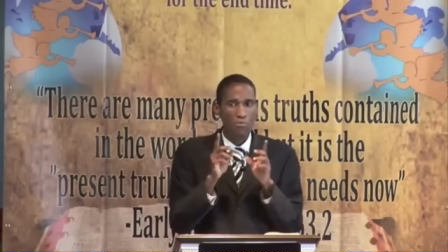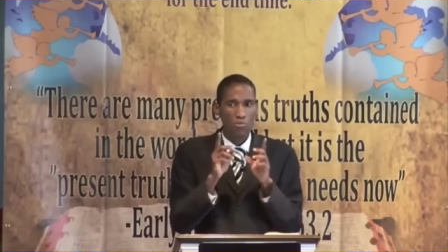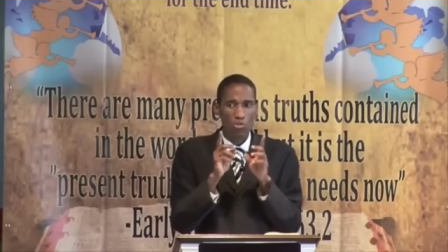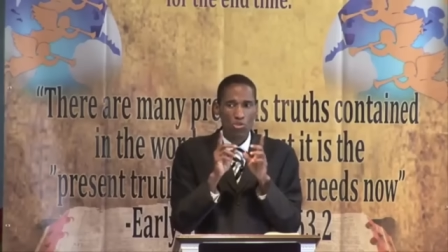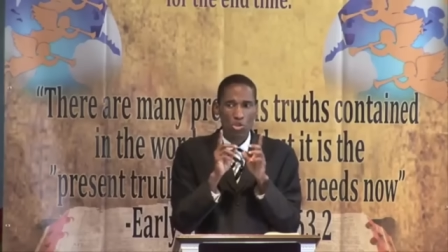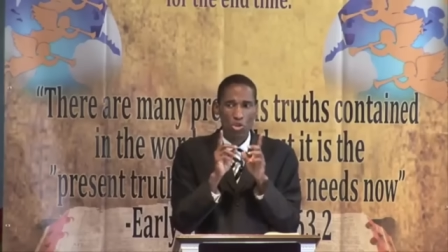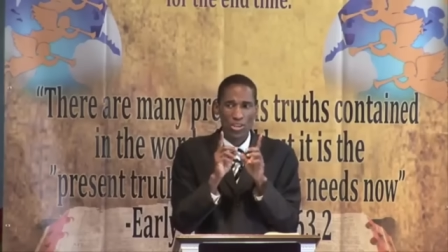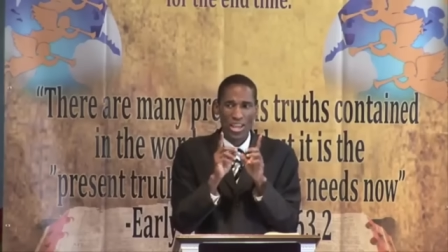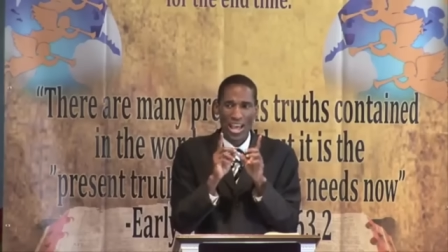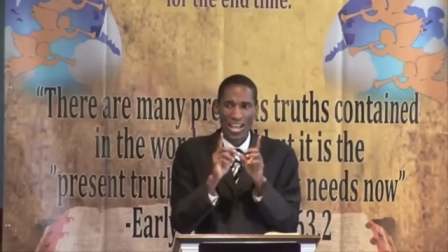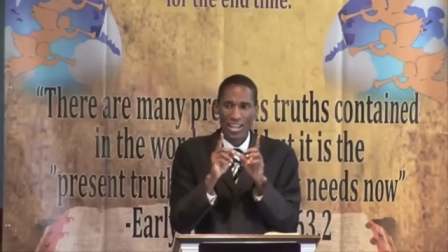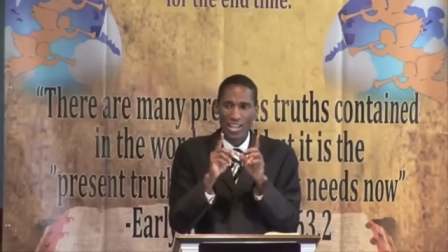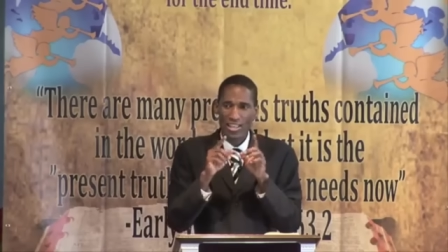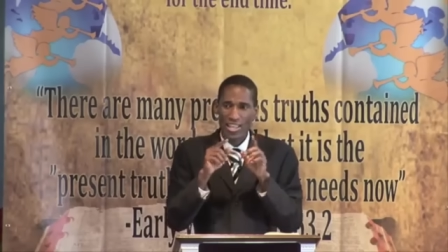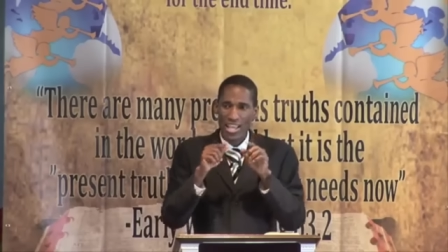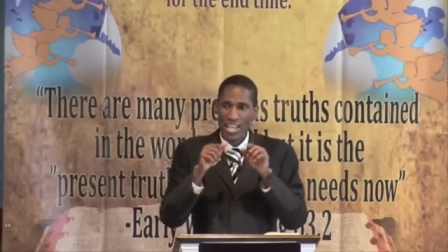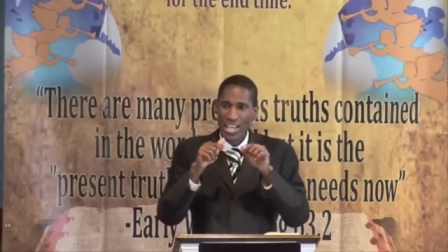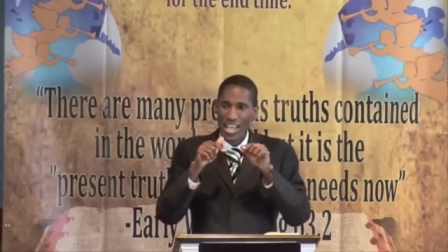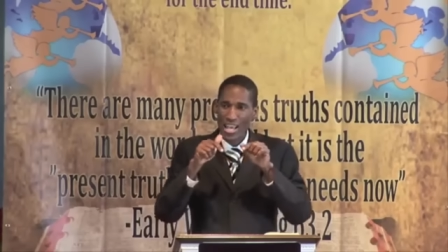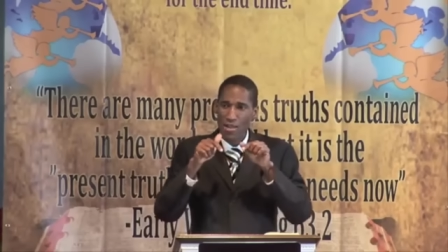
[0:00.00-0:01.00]
so that
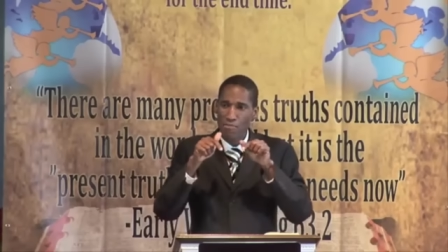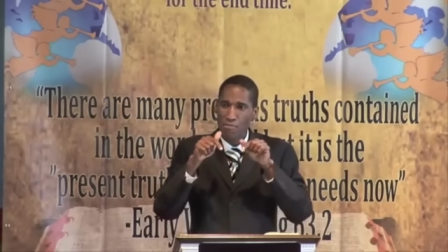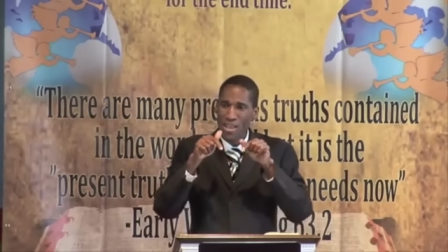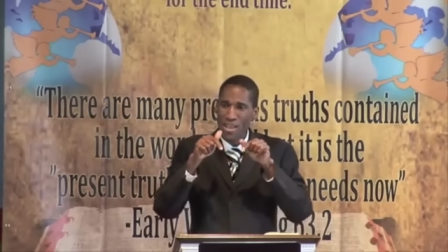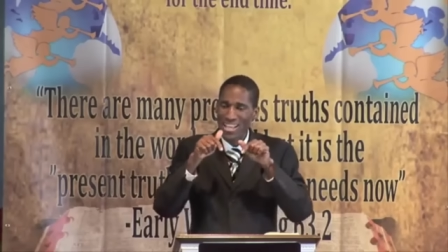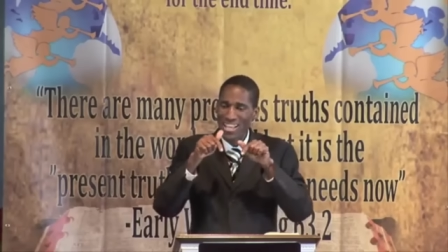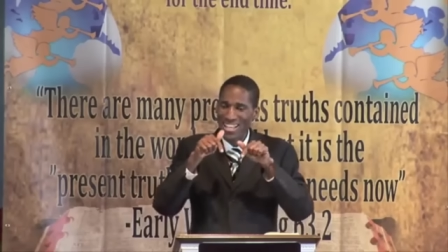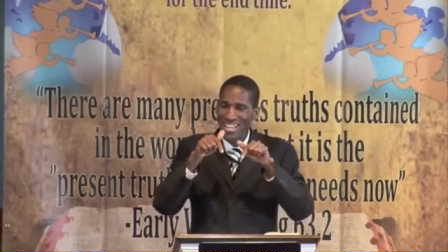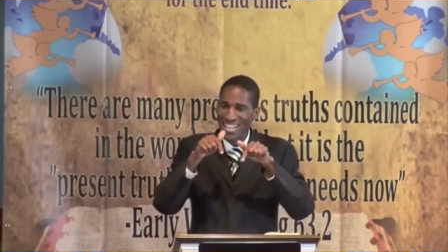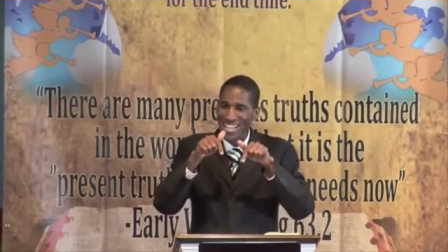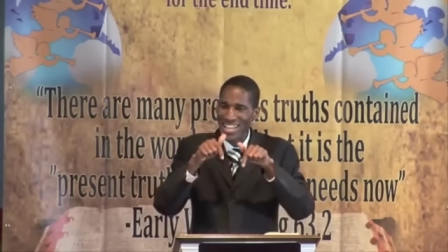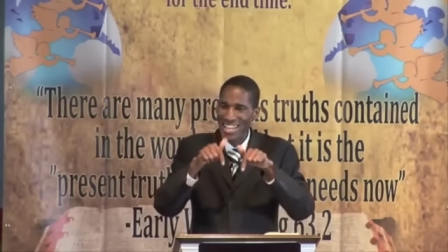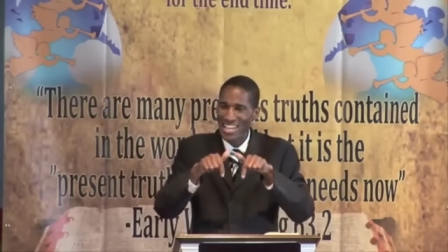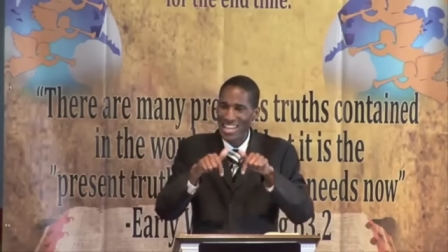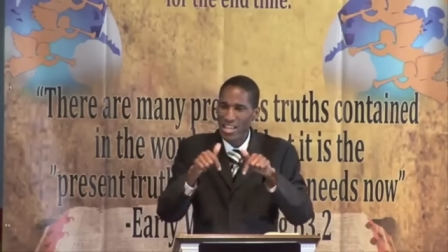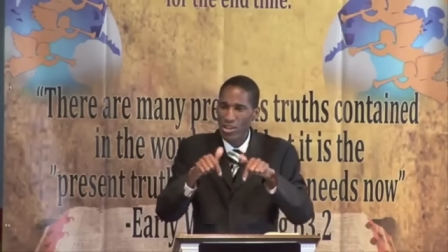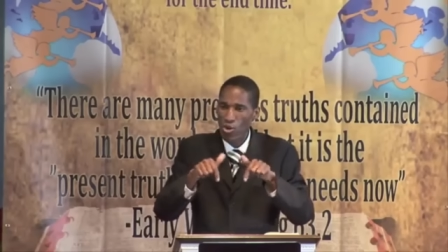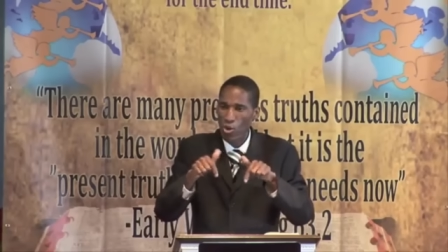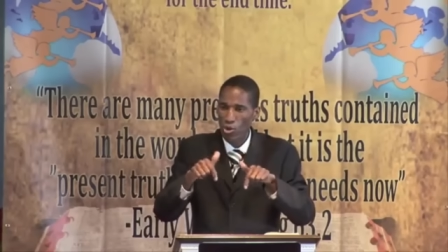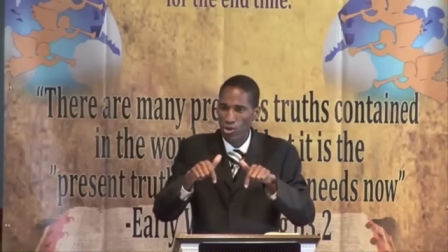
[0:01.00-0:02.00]
they can make it
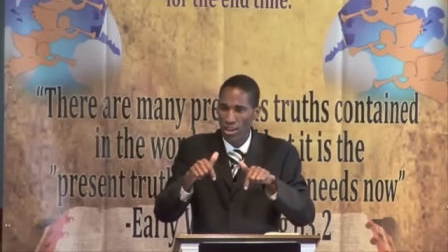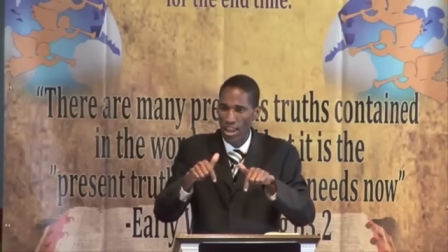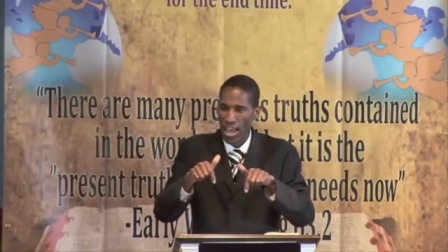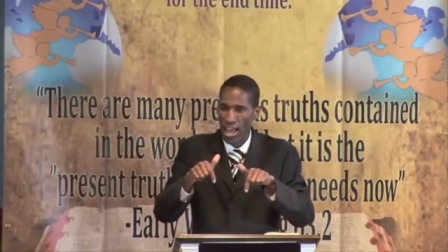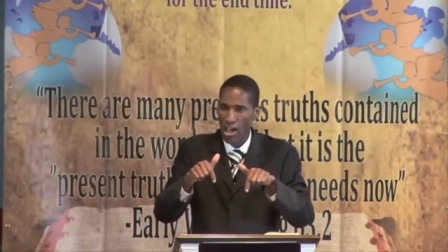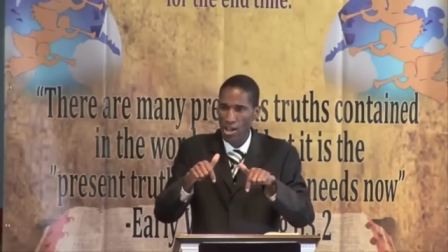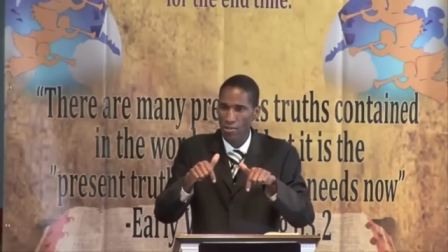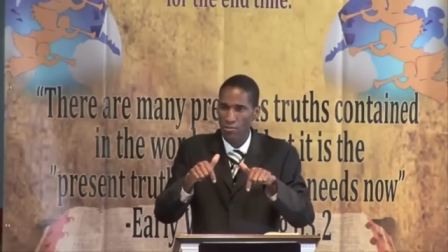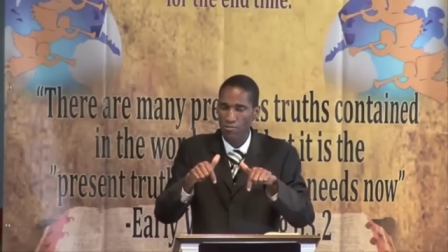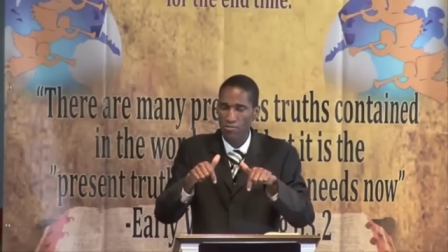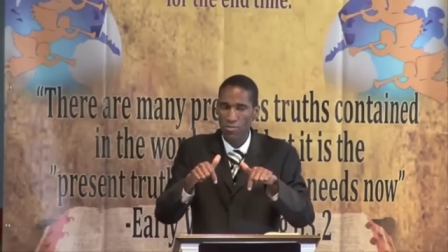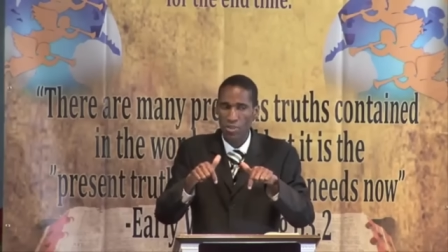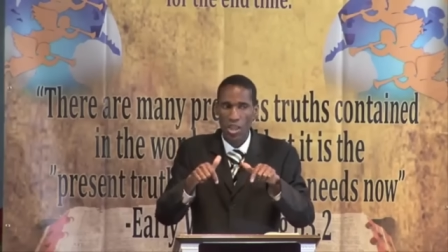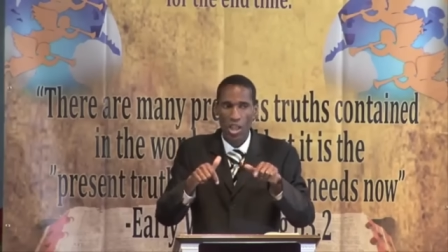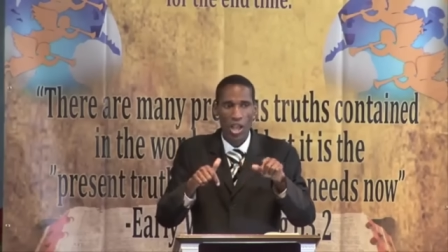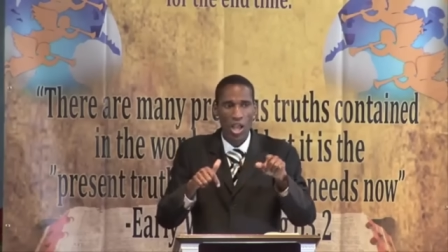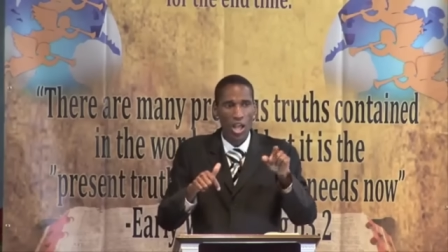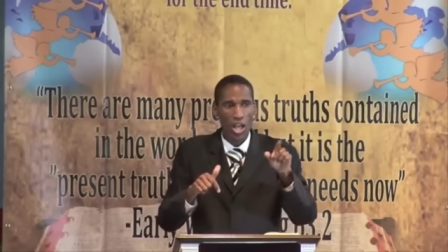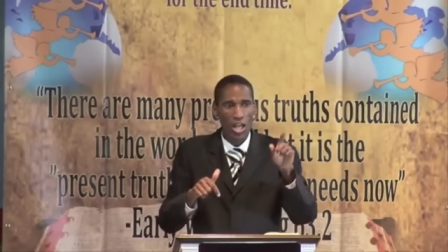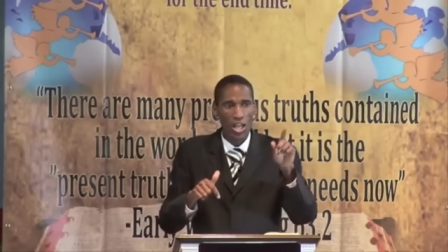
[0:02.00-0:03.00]
illegal now
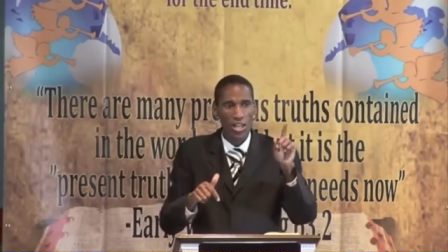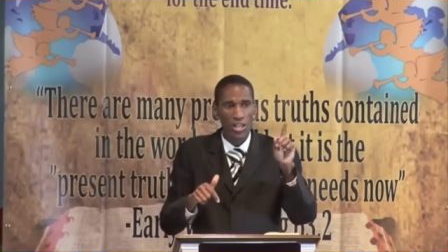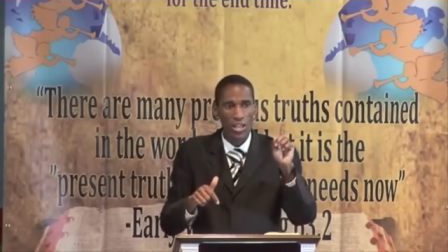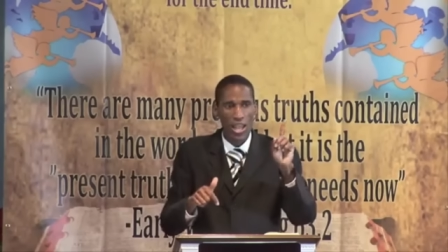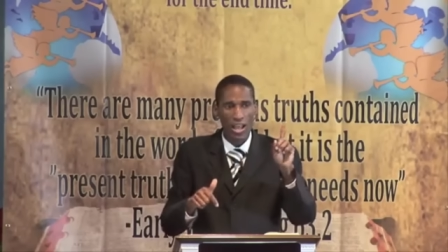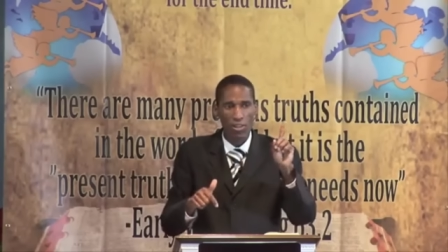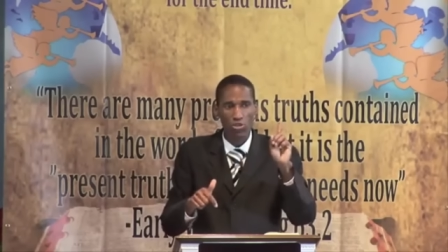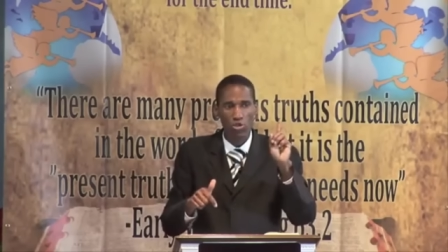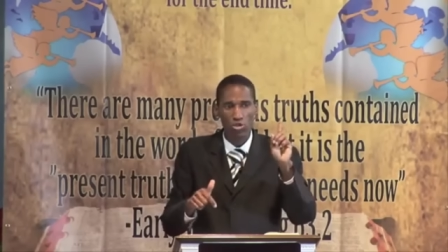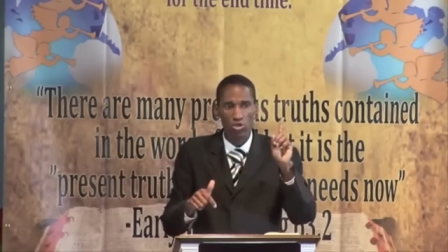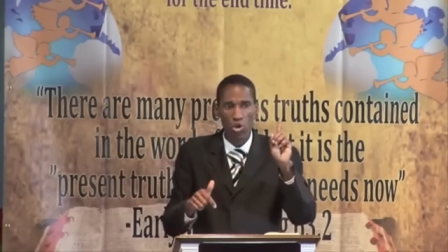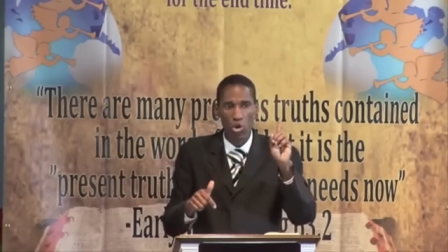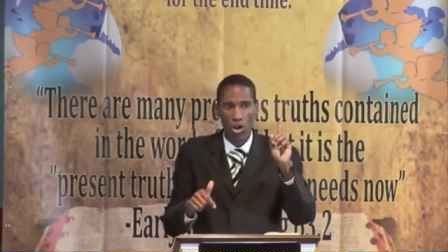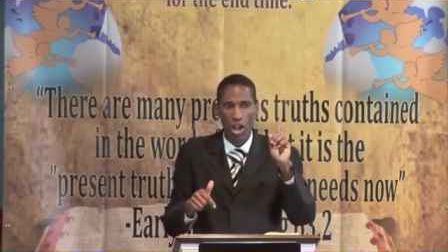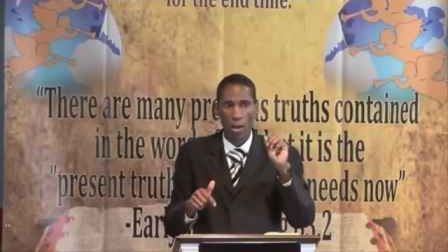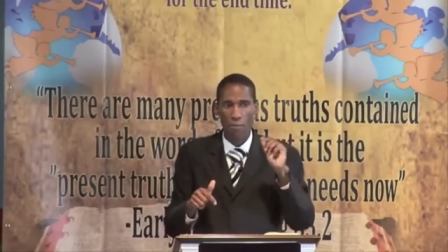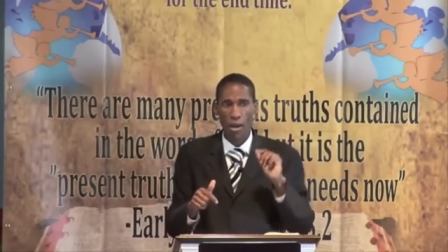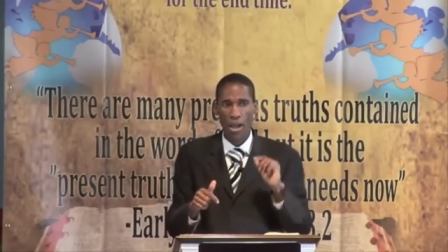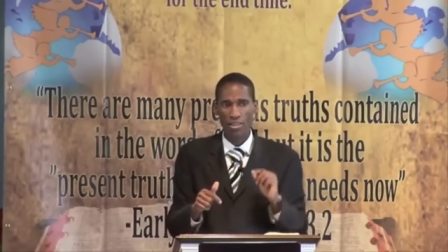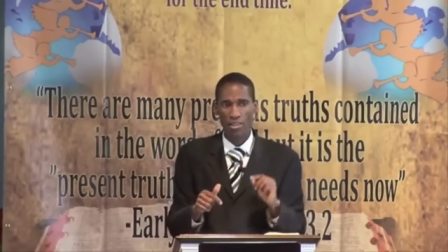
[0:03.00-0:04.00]
not to talk
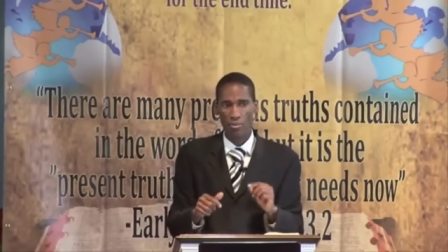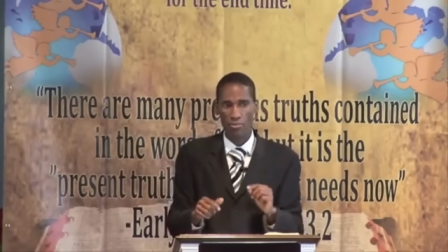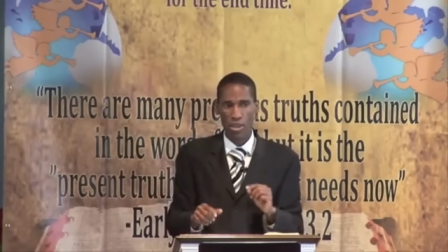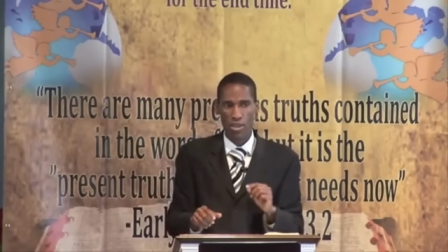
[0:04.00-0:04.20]
about the